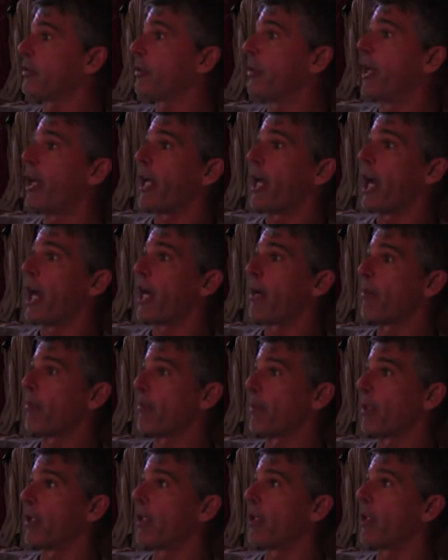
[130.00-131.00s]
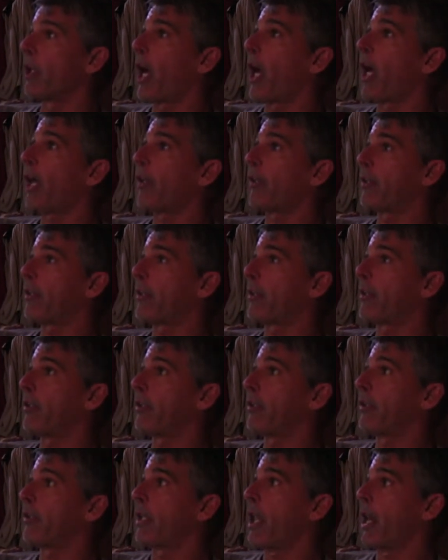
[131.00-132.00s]
today, I'm, I,
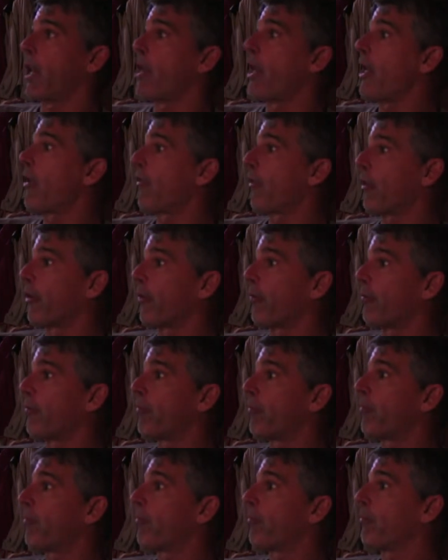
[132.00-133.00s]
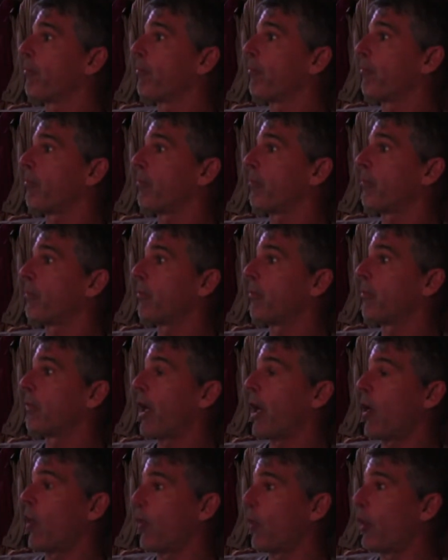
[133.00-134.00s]
I never,
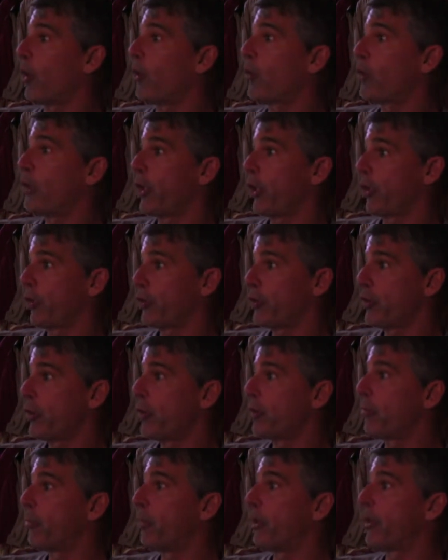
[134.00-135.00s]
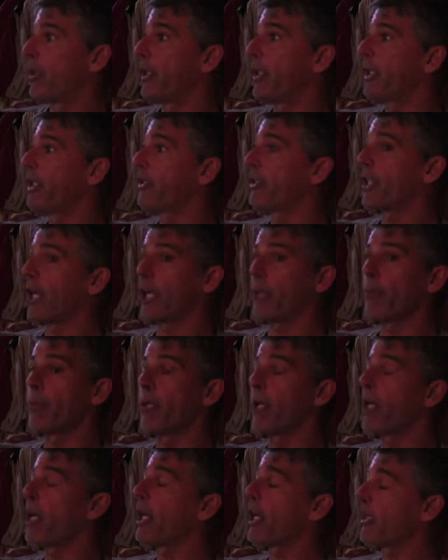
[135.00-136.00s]
I don't know Derek Jeter, but he's got to
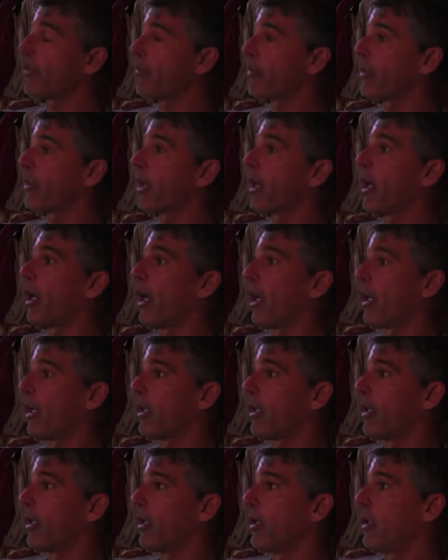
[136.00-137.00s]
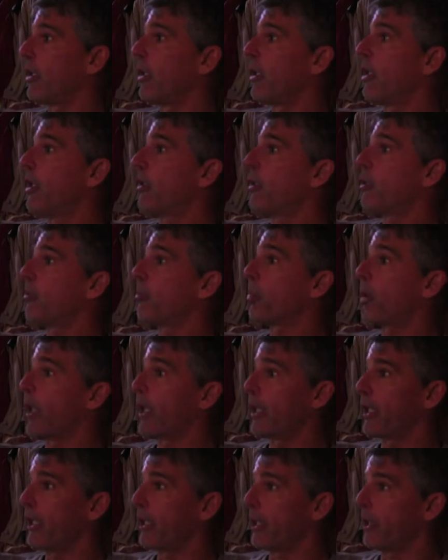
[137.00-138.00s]
be a heck of a guy
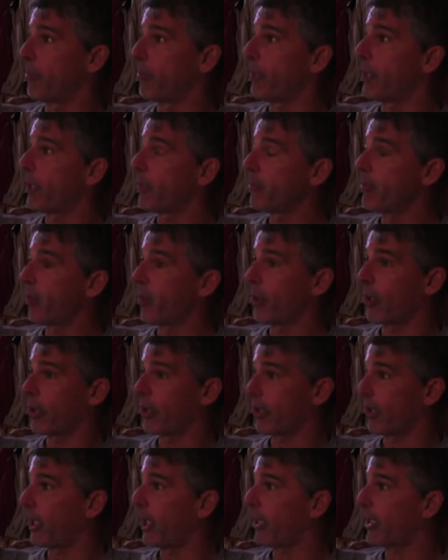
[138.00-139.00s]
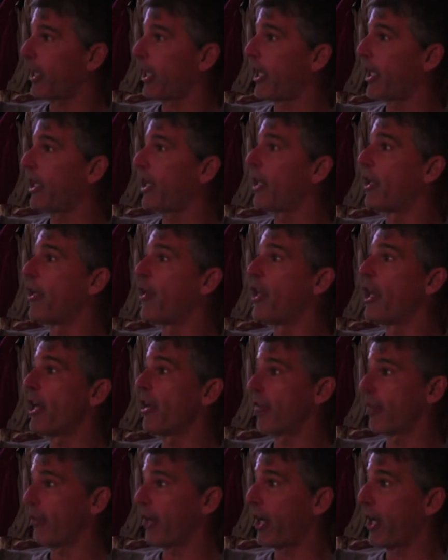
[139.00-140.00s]
play in a big market like that and
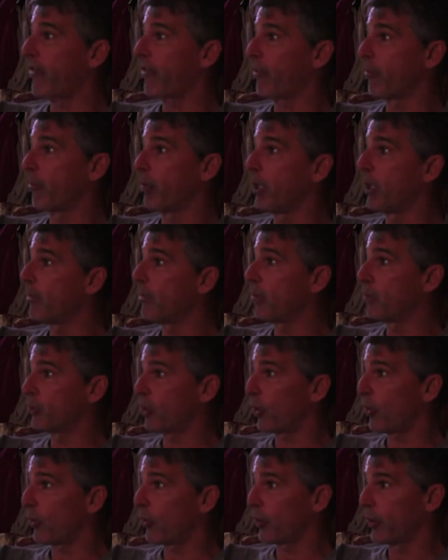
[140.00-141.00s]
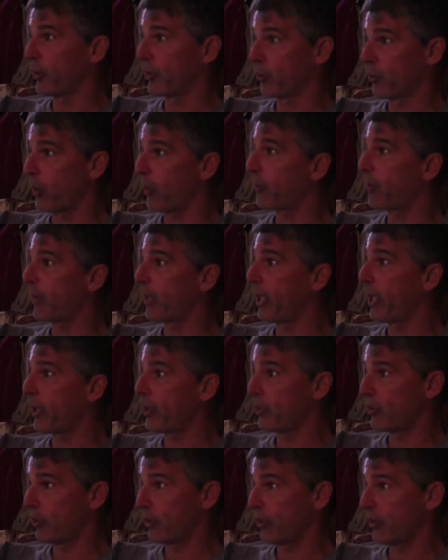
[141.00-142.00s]
never have a blemish on his
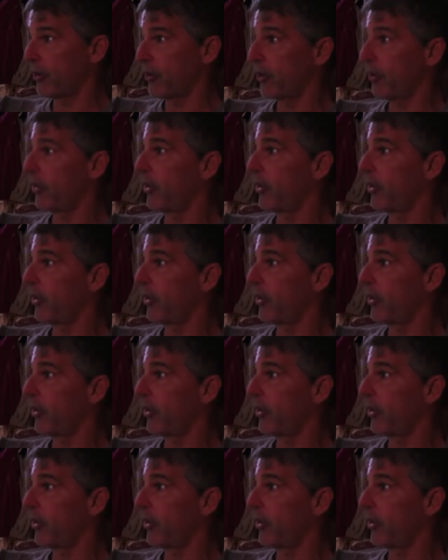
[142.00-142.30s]
reputation